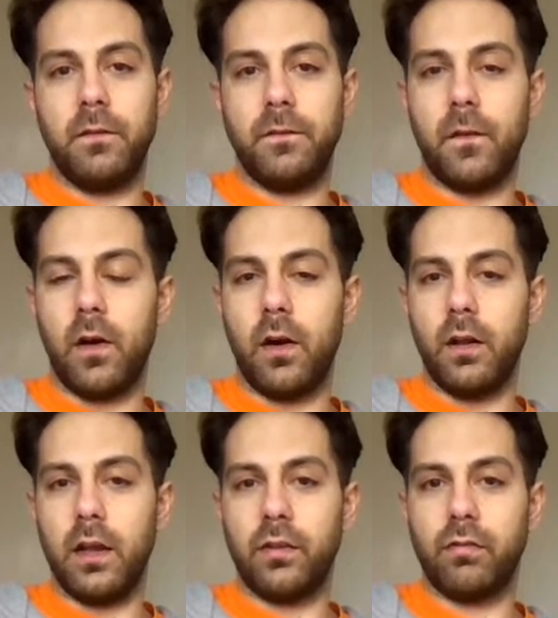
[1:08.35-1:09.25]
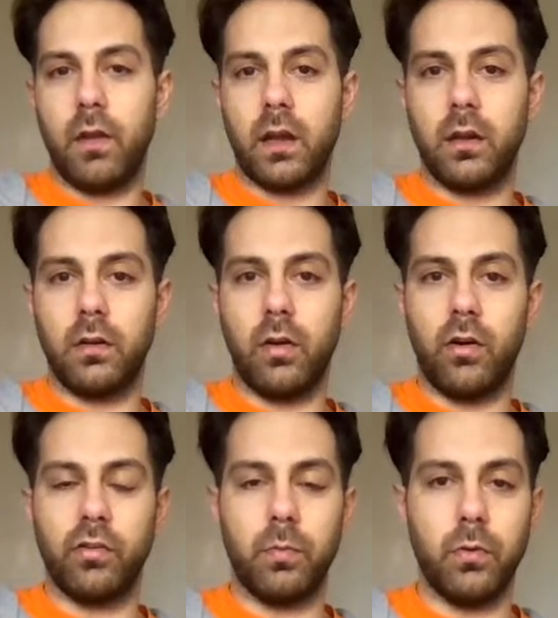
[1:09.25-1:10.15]
far less
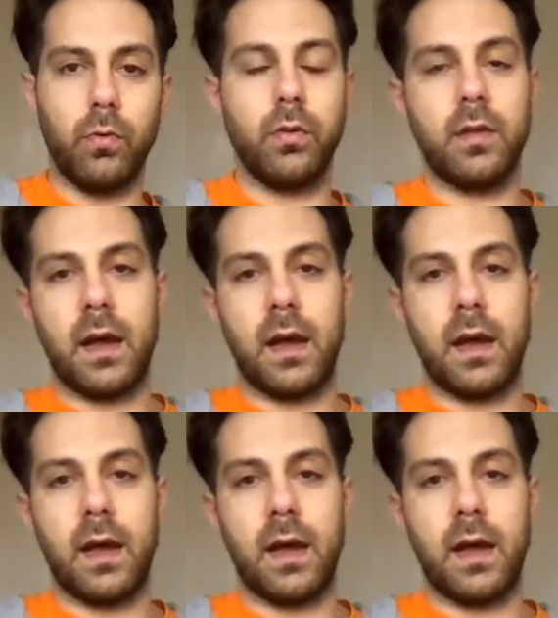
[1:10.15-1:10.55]
recognisable